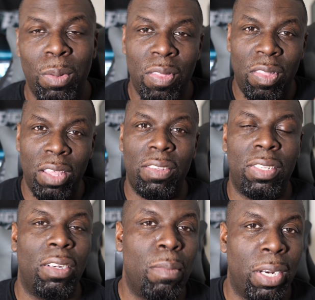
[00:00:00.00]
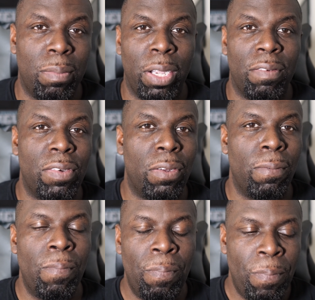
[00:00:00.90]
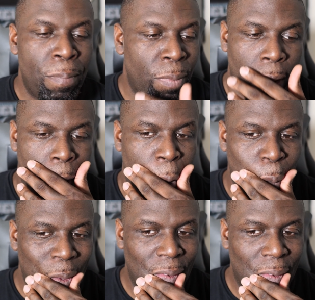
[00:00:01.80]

But this Saramonic microphone, um,